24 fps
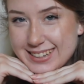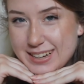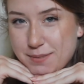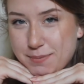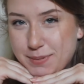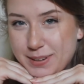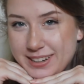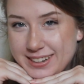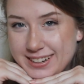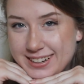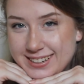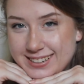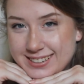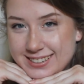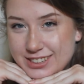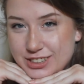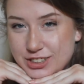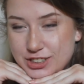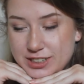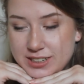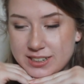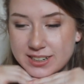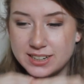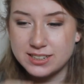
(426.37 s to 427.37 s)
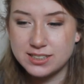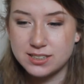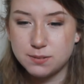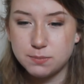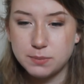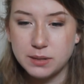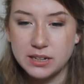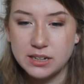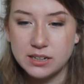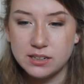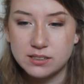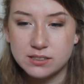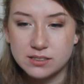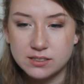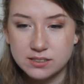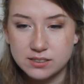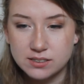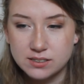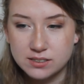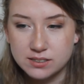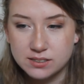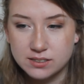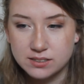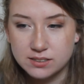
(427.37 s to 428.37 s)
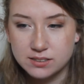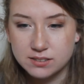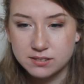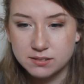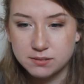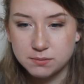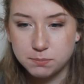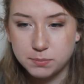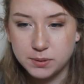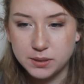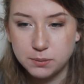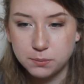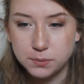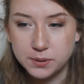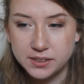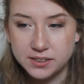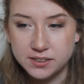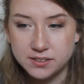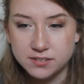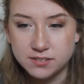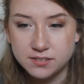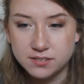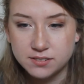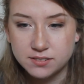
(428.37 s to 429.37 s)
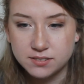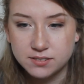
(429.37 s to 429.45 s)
because she lets me be weird,